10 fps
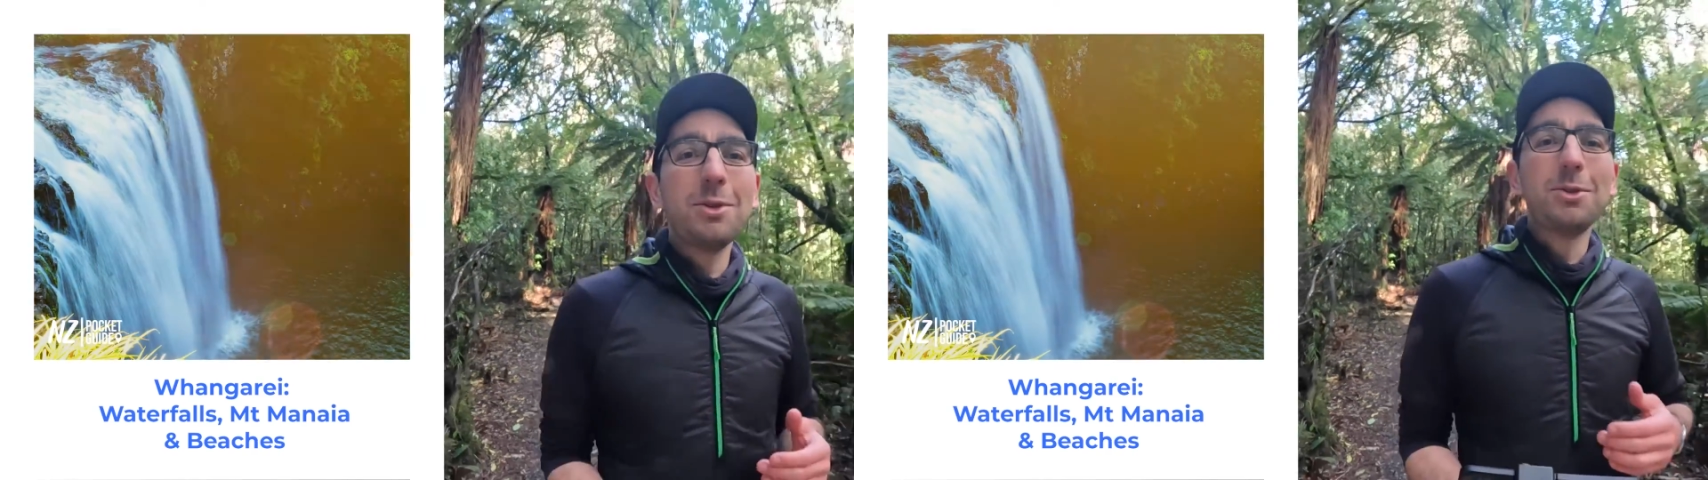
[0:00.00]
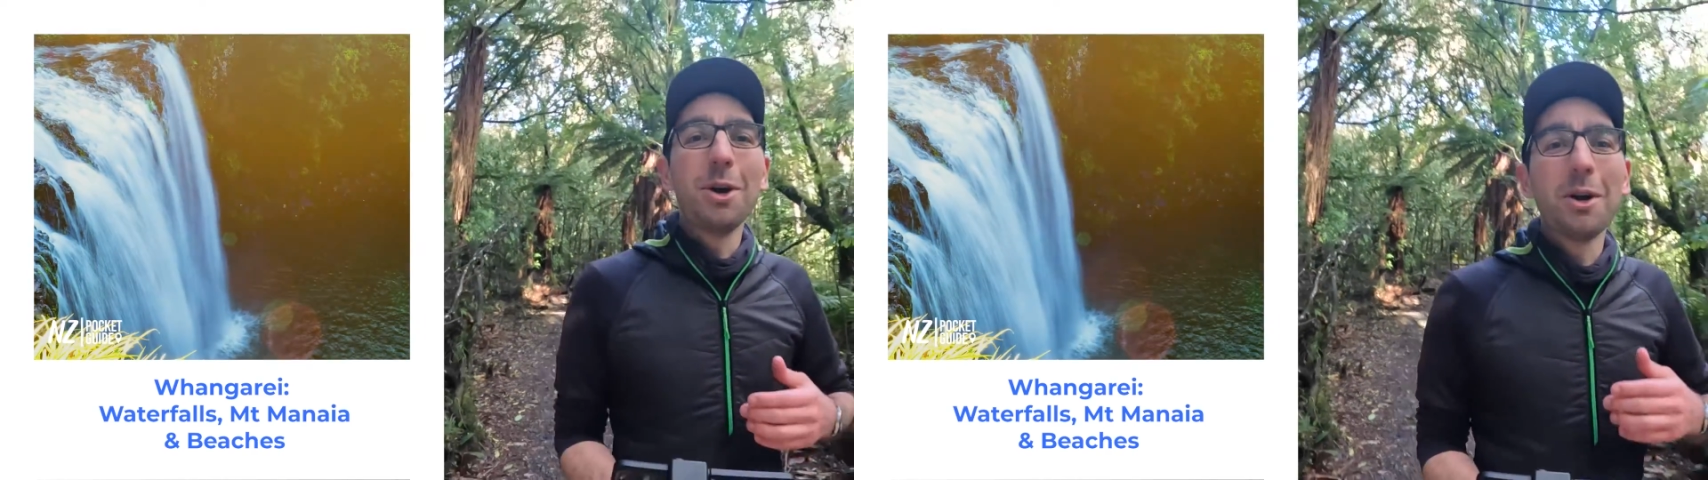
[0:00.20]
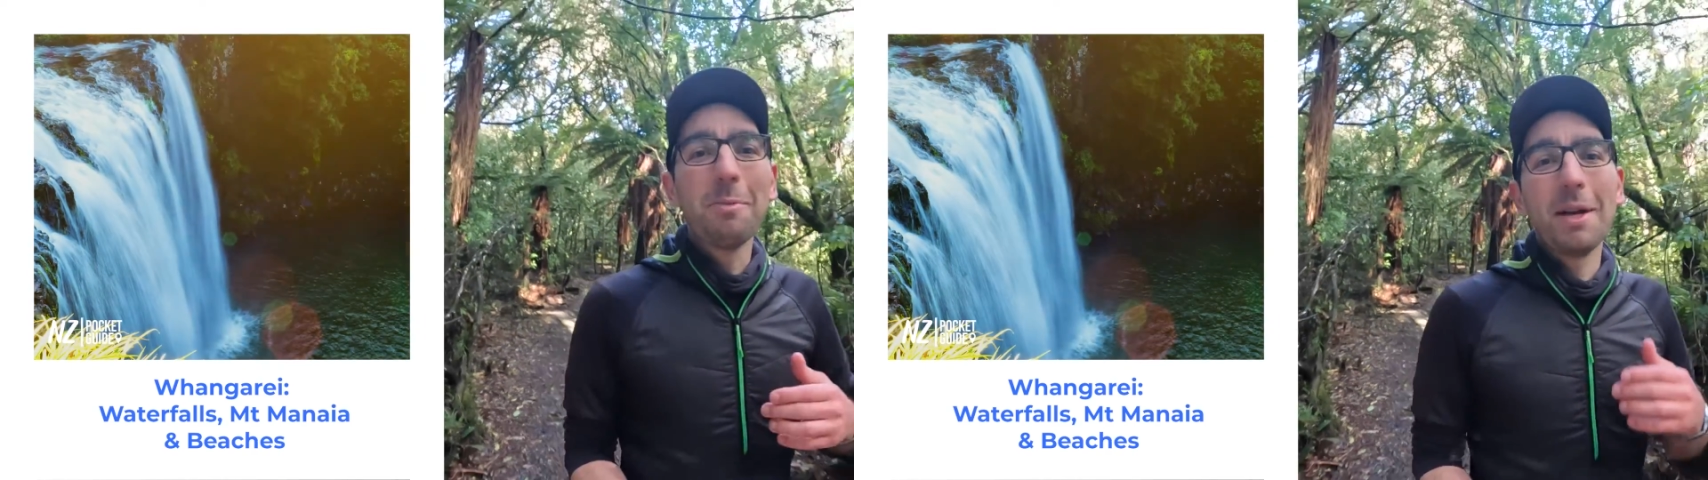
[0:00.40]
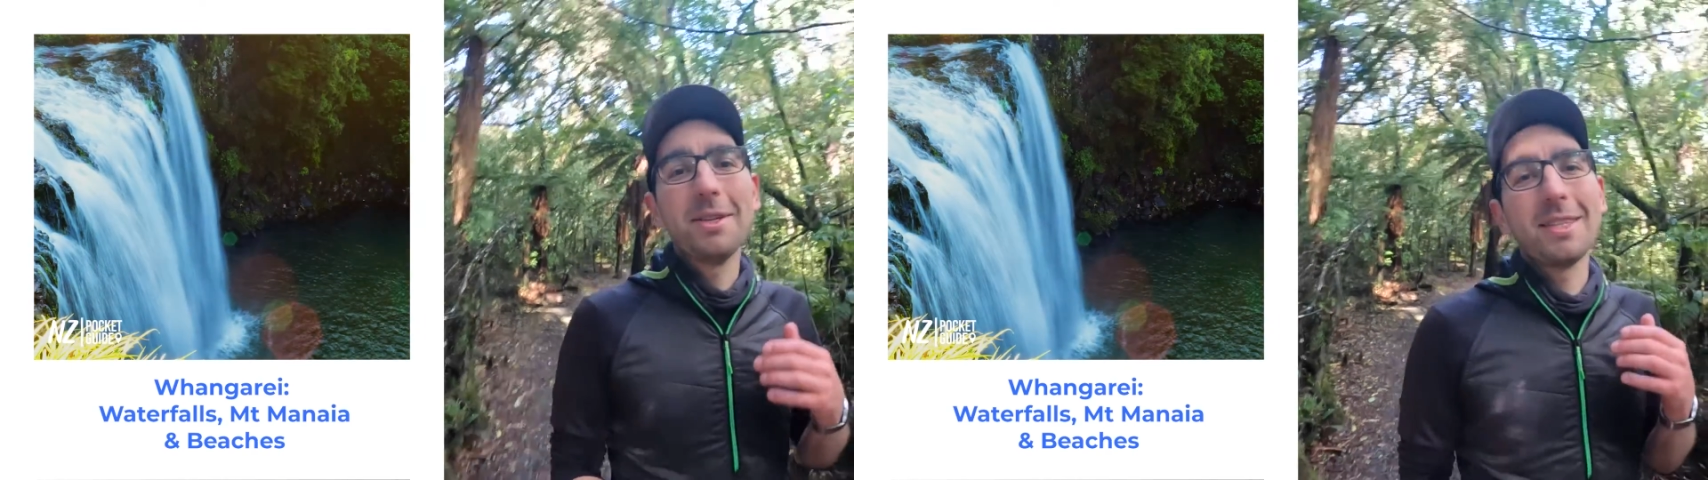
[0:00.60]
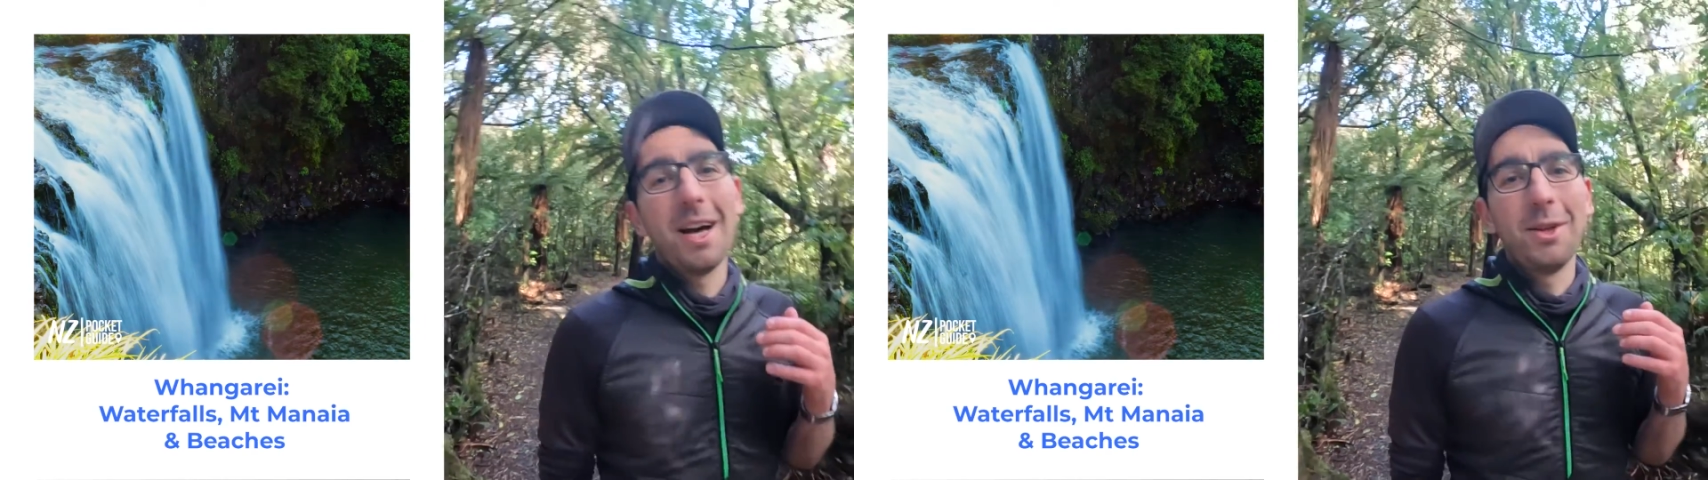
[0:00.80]
to talk about
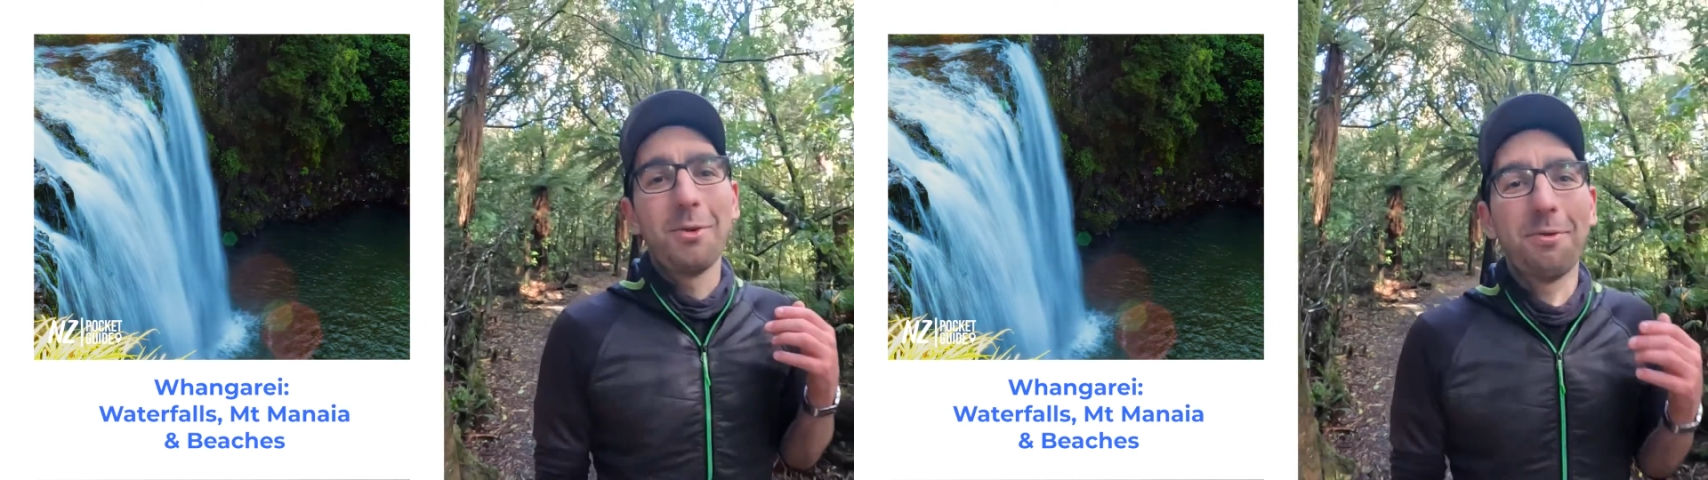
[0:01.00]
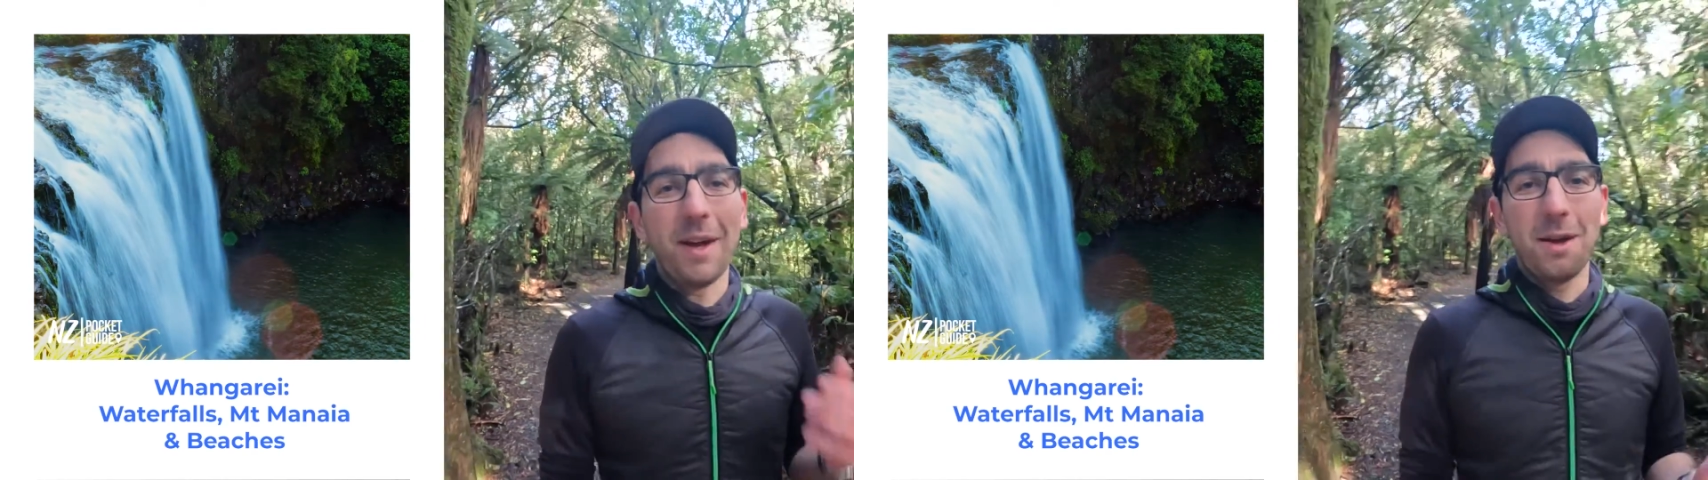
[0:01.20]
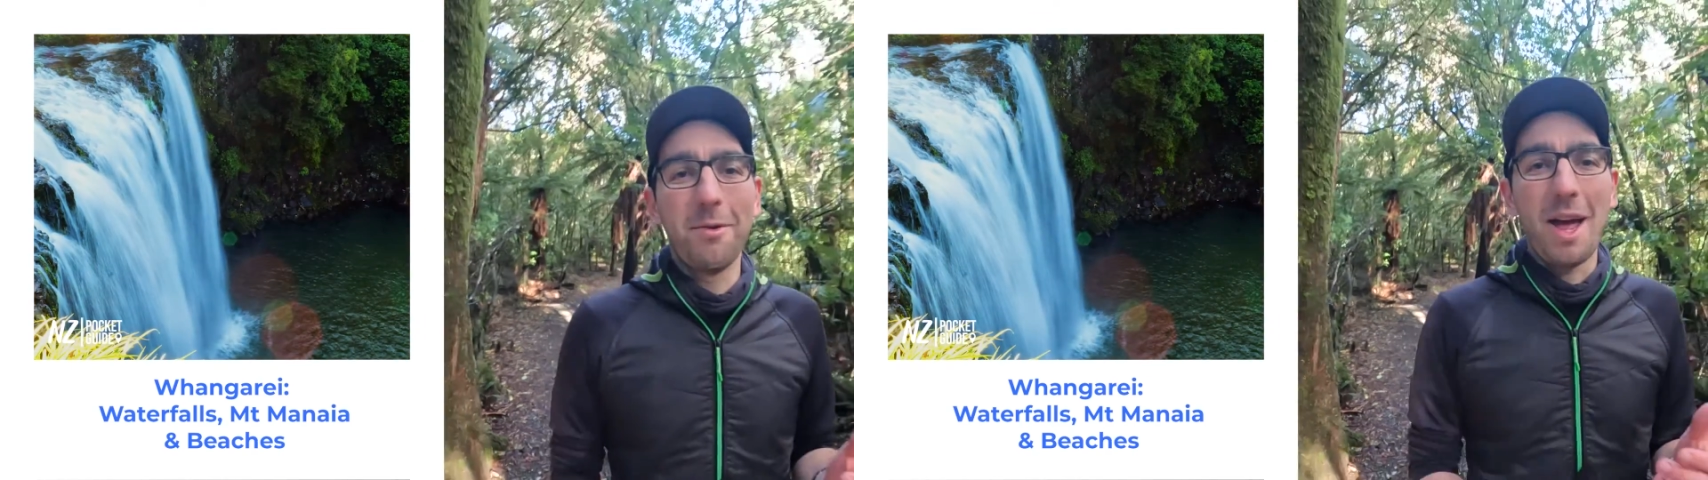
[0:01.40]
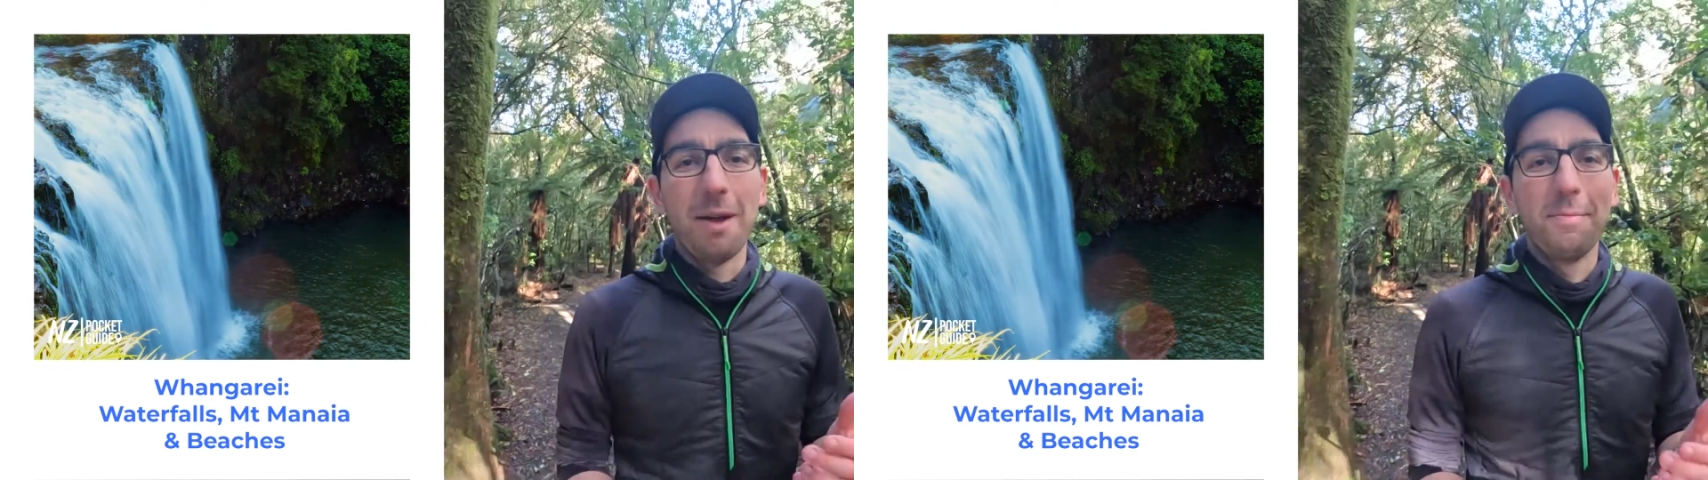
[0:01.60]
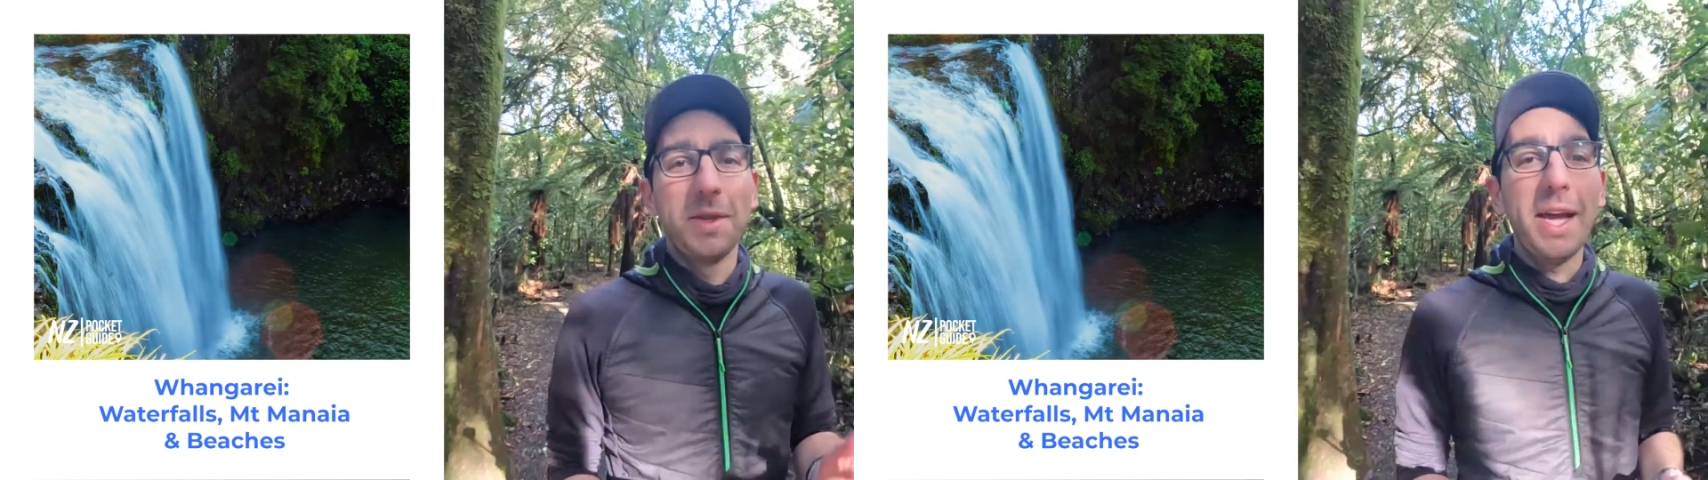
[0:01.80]
the town of Whangarei.